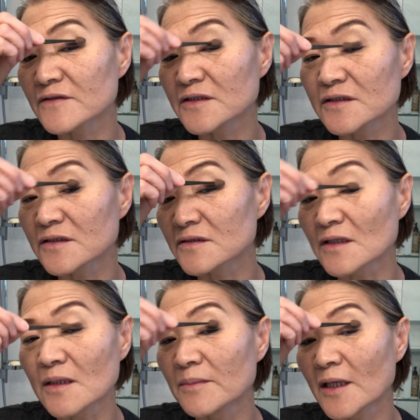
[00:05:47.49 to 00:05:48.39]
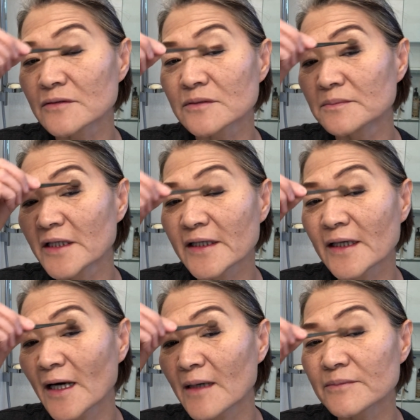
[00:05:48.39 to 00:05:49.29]
This is about
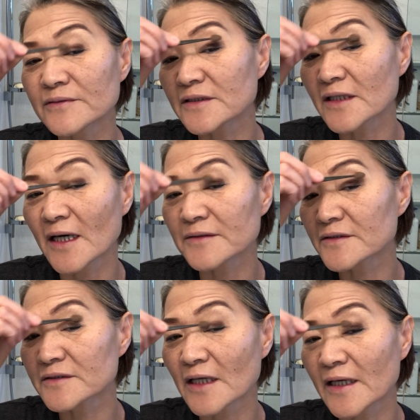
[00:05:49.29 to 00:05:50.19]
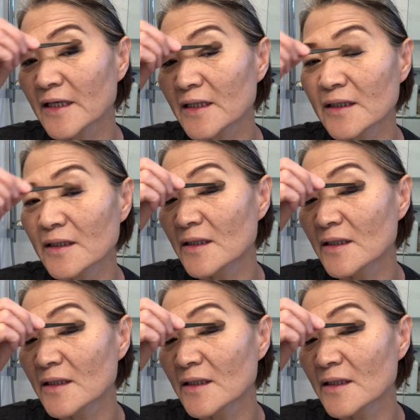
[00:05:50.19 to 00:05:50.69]
makeup. The other day,